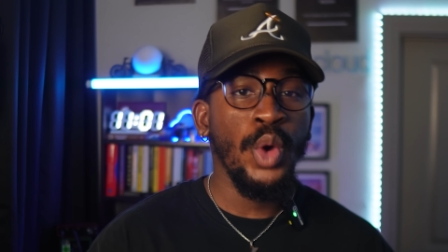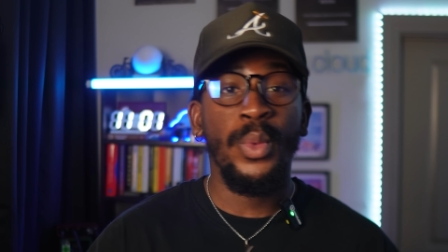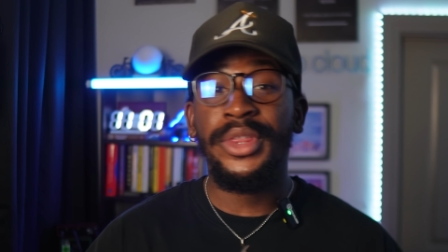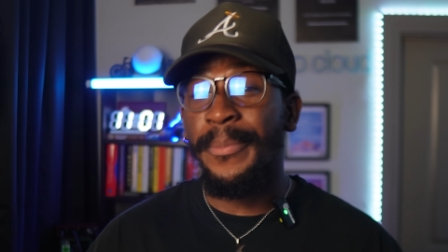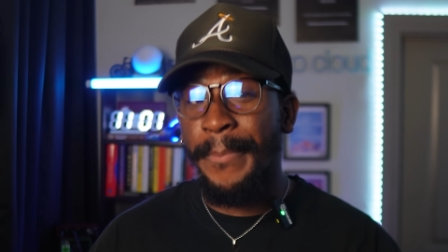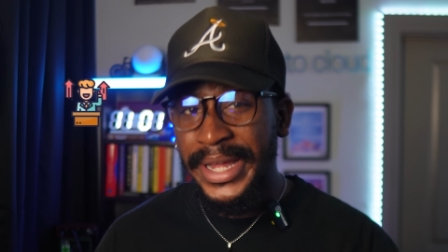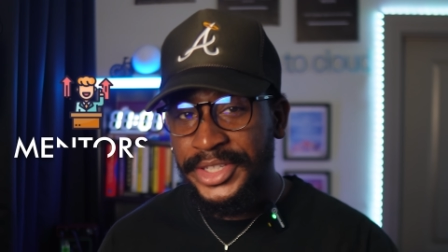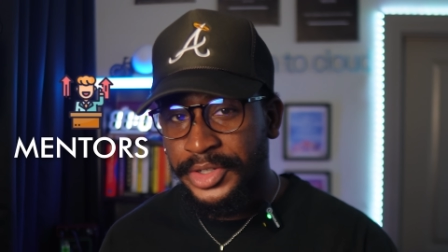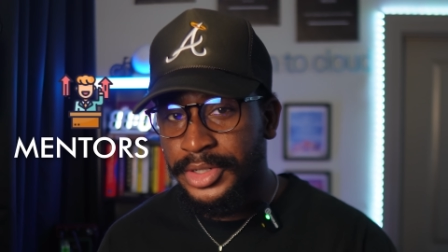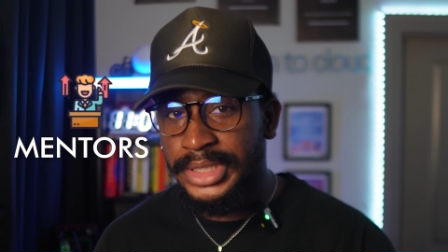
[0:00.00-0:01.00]
with
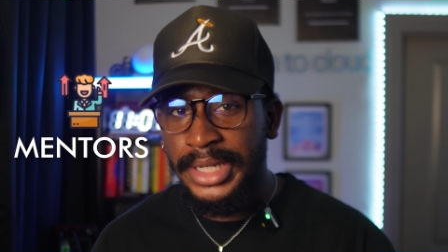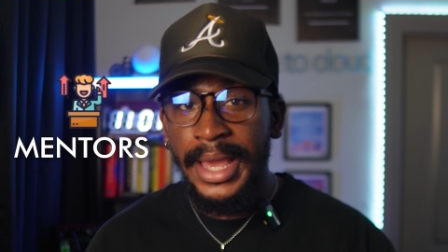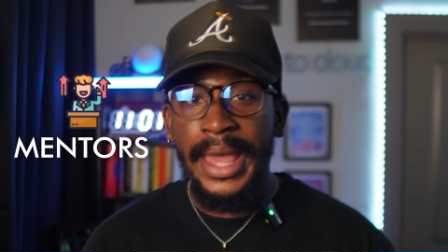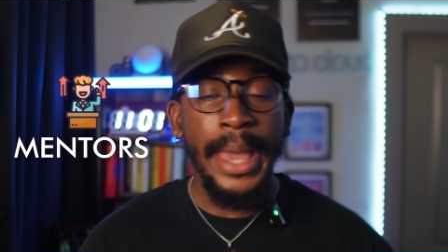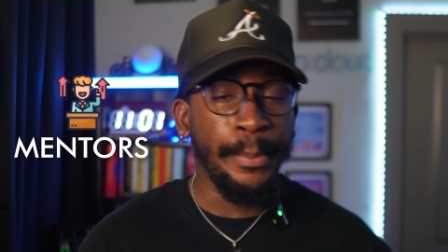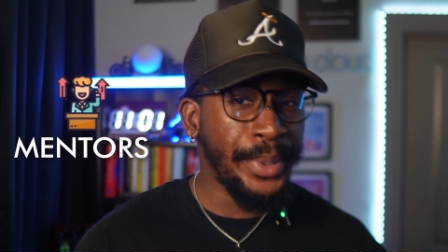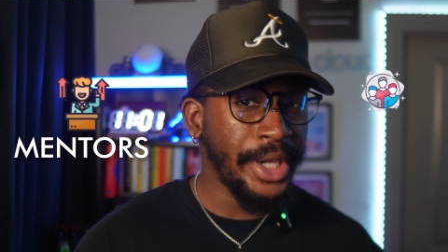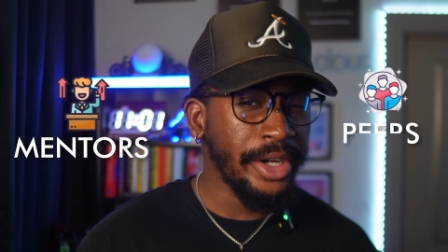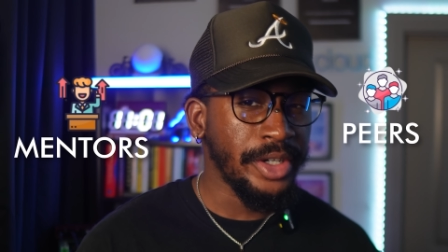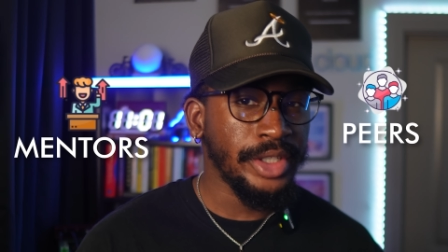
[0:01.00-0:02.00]
mentors and
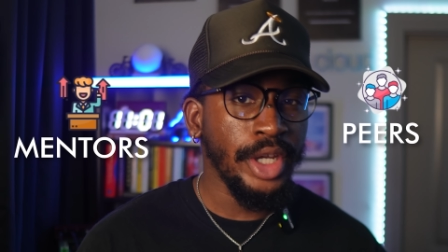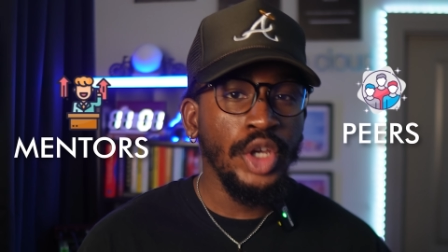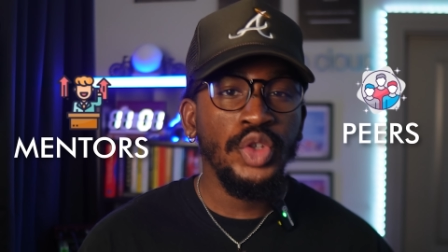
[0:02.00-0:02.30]
peers,